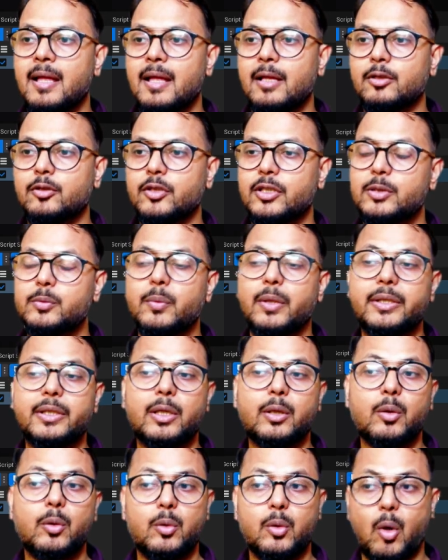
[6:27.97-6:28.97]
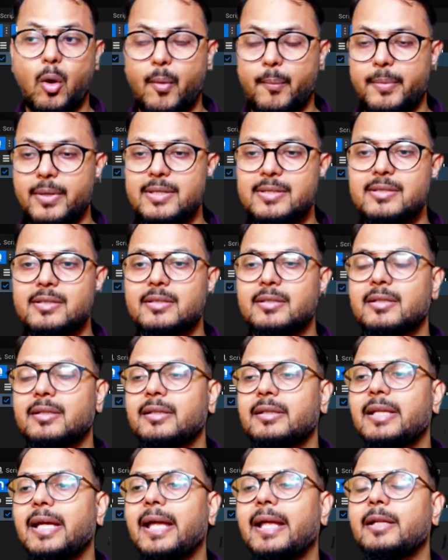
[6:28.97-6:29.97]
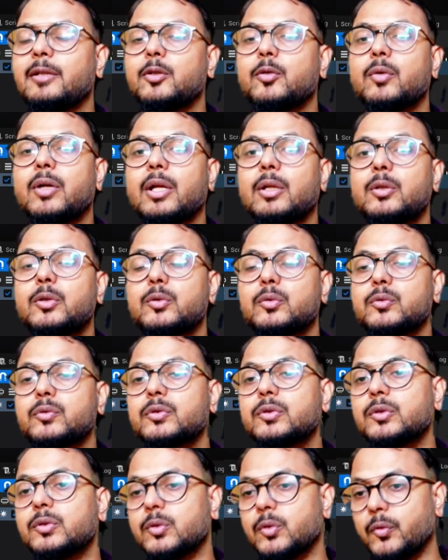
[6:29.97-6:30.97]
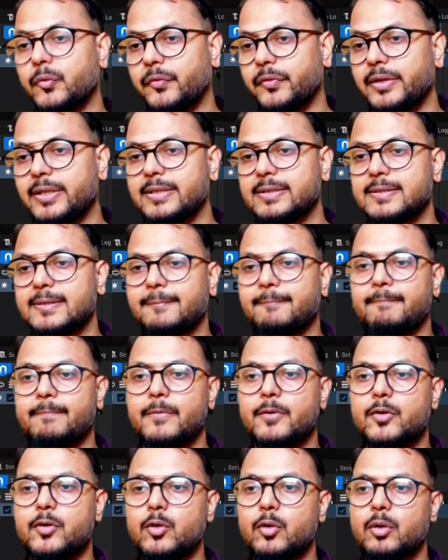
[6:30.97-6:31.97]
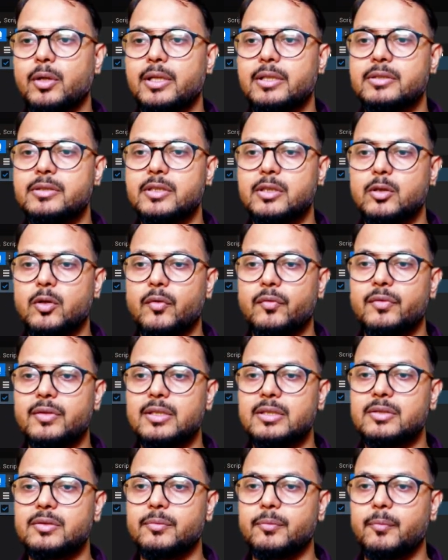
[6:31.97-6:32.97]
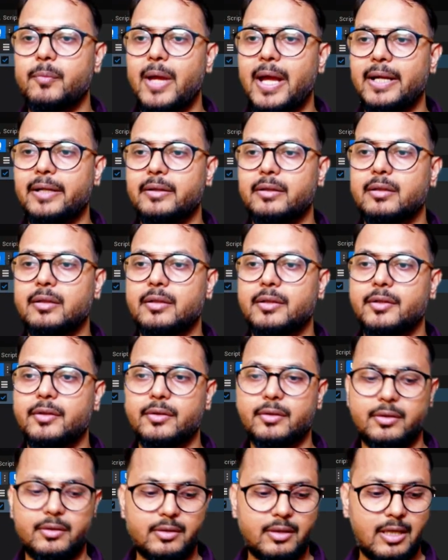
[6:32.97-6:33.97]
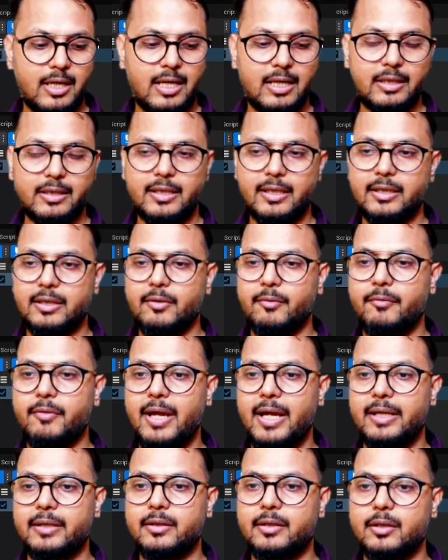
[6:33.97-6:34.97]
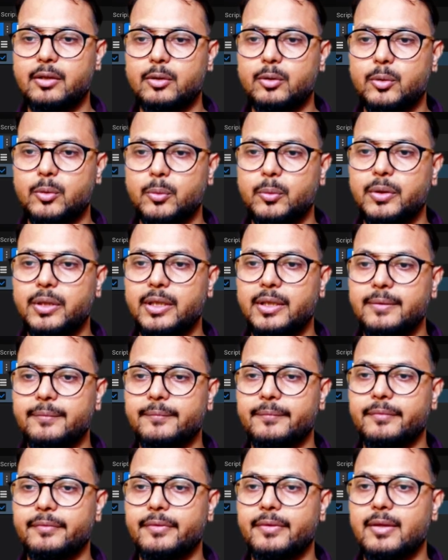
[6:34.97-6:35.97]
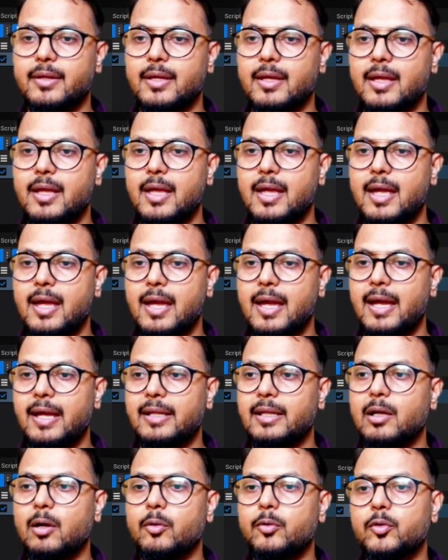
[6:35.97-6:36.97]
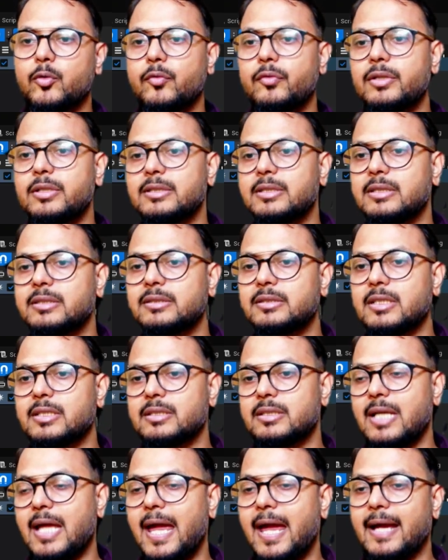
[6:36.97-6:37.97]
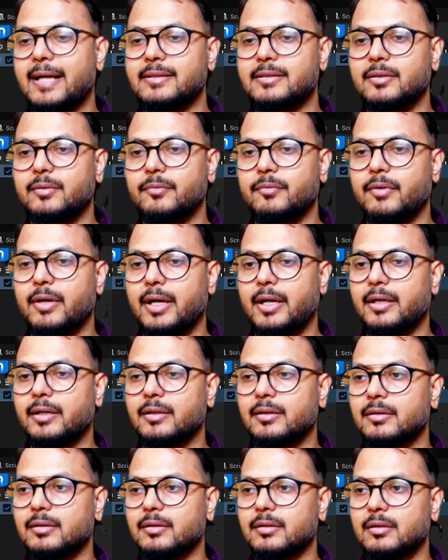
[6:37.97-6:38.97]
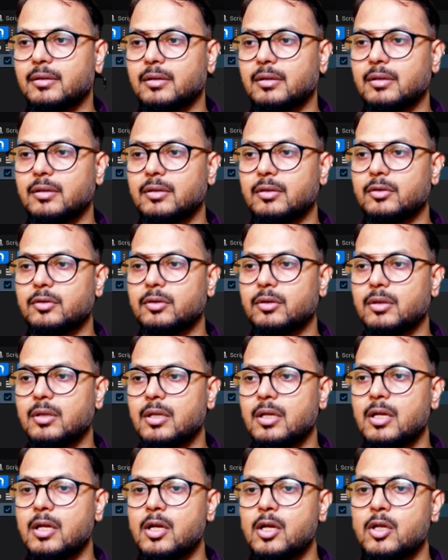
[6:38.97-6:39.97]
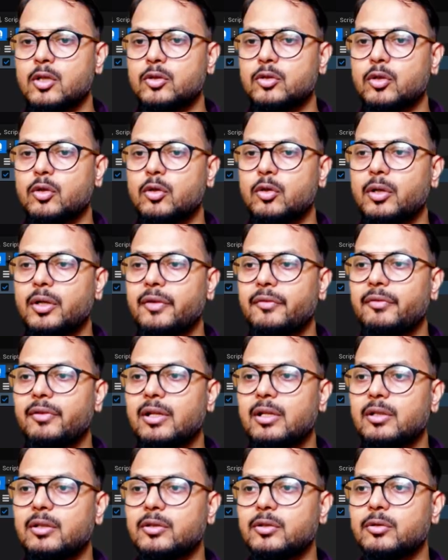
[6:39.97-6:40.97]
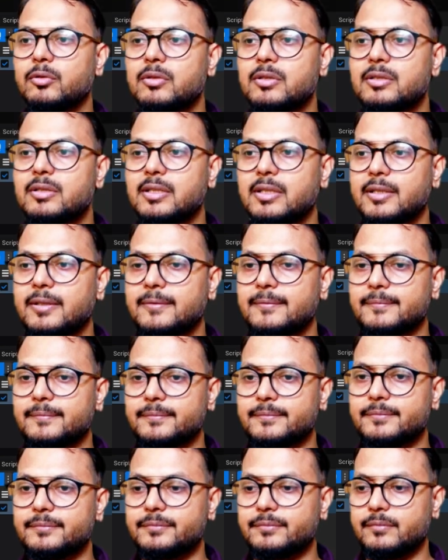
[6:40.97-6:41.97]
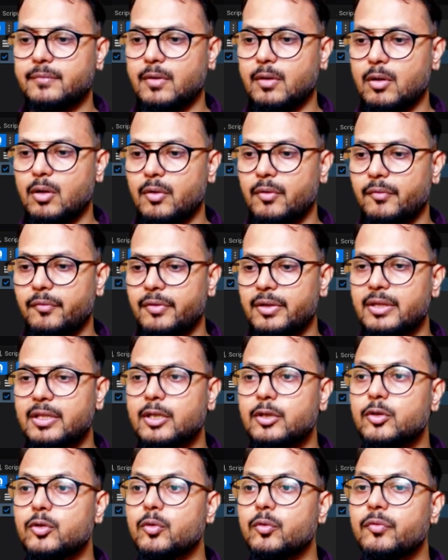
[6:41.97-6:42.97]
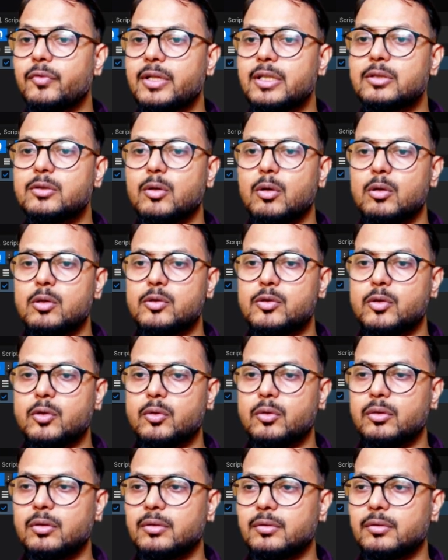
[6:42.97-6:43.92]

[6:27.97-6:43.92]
So it's working on normals. Then you can use UVs. So instead of this vector here, I'll take the vector 2D, and now UVs is just X and Y. So if you'll see with the UVs also,